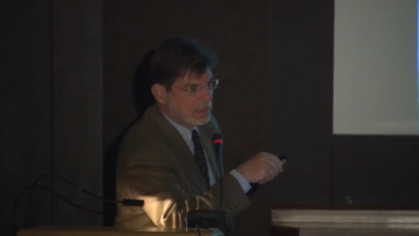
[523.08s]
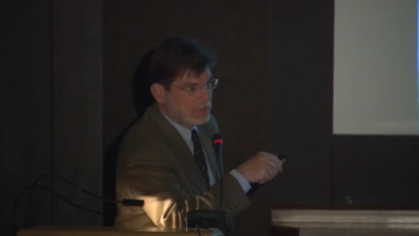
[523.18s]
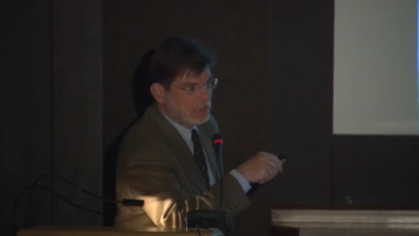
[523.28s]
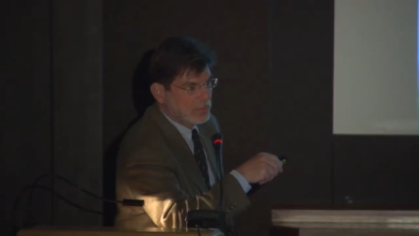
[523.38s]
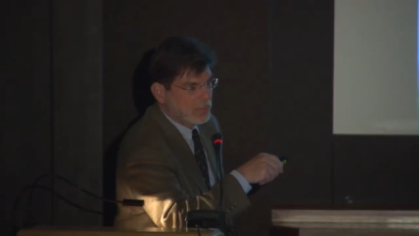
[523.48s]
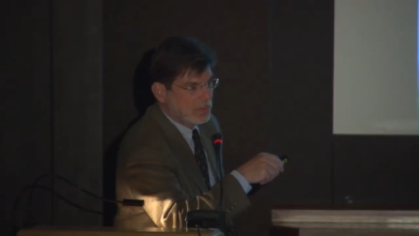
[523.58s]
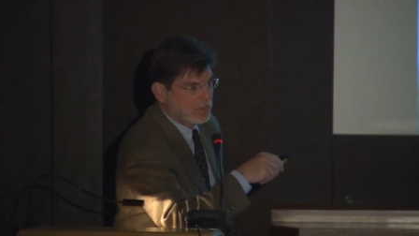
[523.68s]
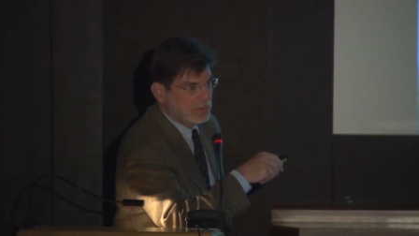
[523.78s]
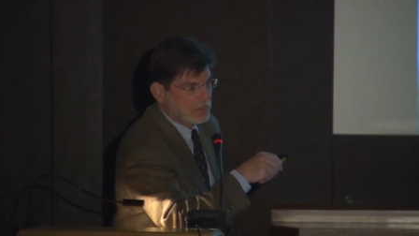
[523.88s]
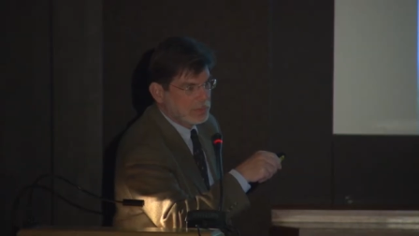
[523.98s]

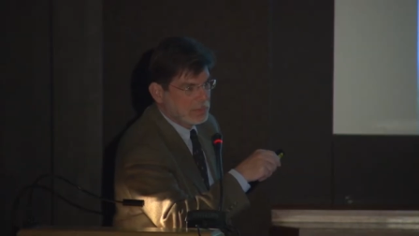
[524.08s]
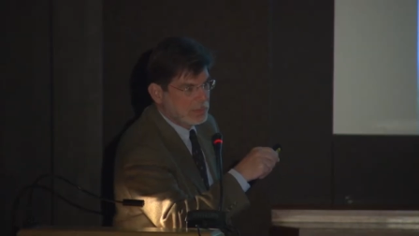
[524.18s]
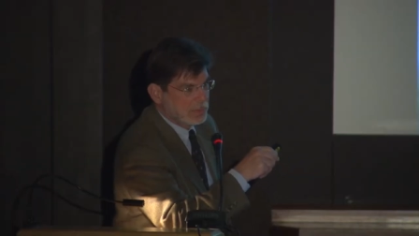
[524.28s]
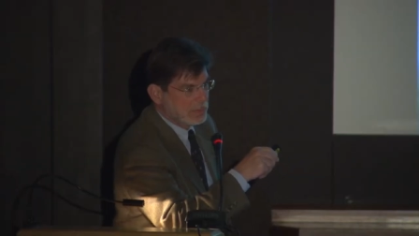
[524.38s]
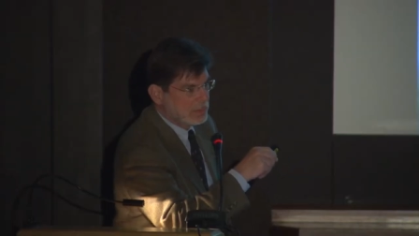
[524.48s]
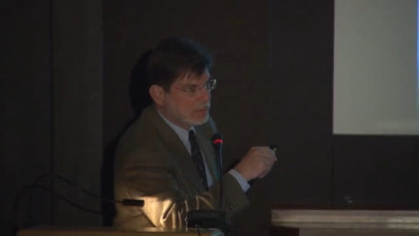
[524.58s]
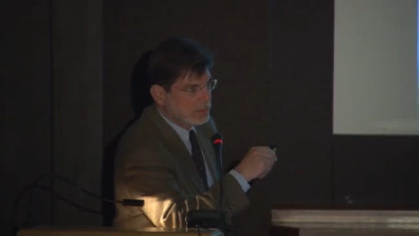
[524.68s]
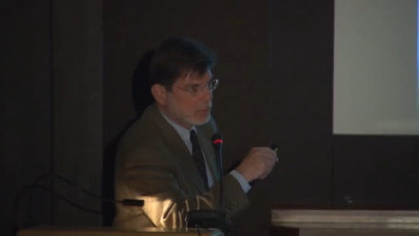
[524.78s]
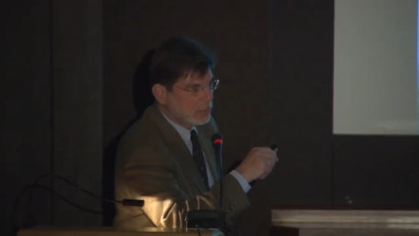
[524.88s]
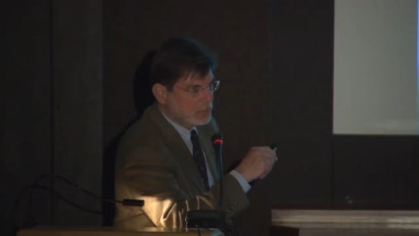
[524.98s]
Elkethe and uh,
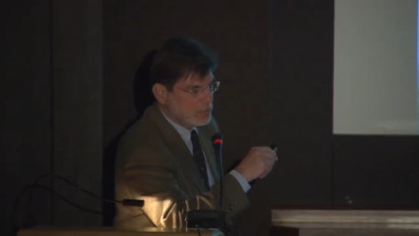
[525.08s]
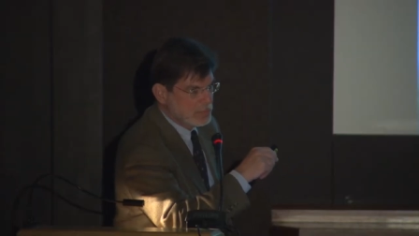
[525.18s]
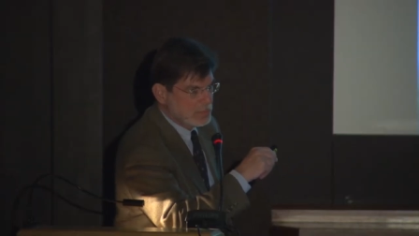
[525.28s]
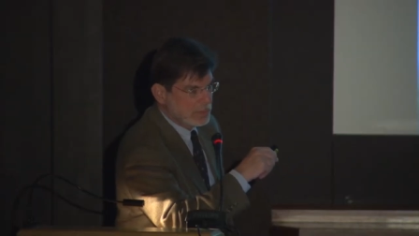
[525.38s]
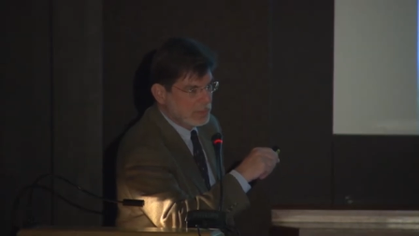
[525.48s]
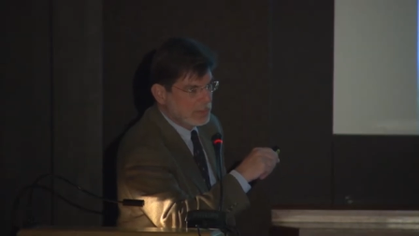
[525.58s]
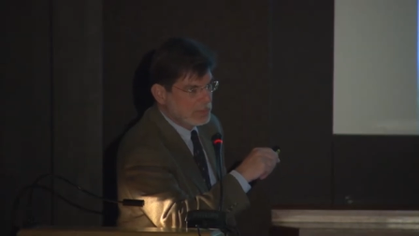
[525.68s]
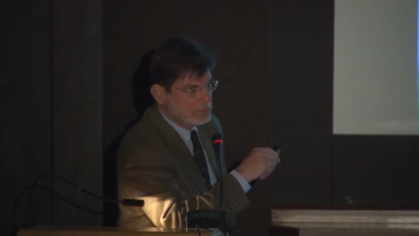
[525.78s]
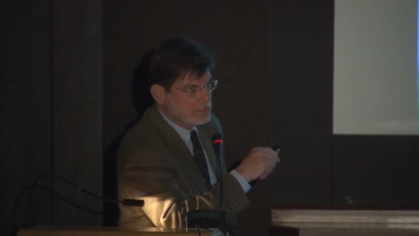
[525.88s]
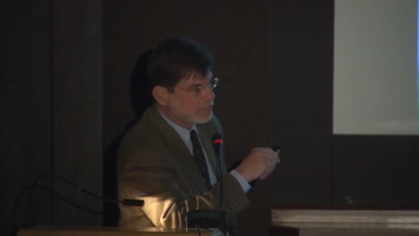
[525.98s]
archaeologists in
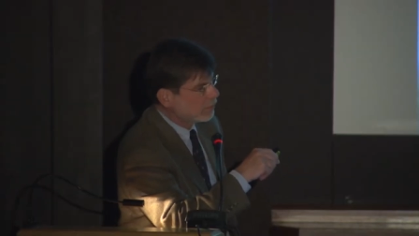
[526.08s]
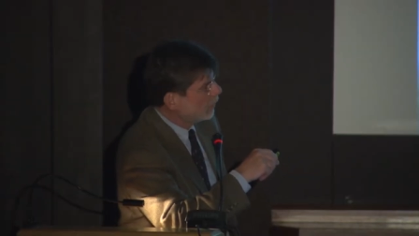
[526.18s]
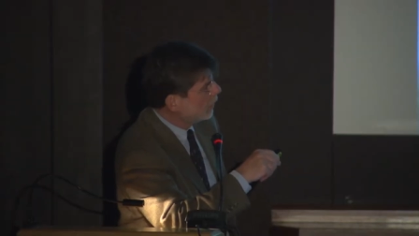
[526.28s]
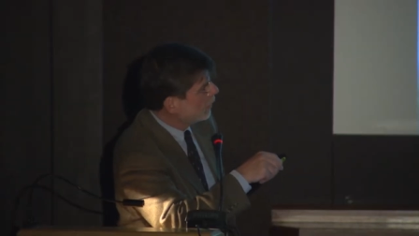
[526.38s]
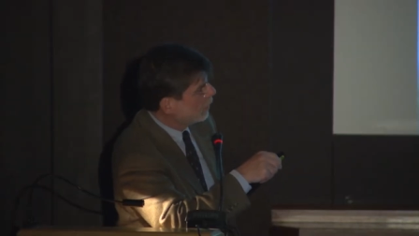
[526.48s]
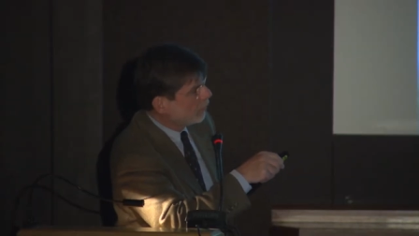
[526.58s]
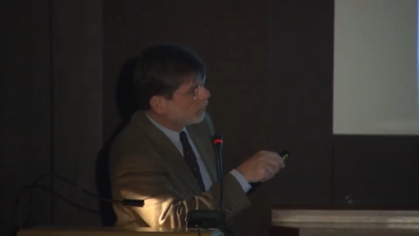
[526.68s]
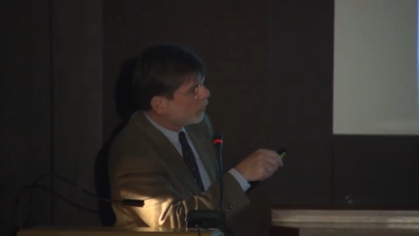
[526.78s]
Greece, and uh, of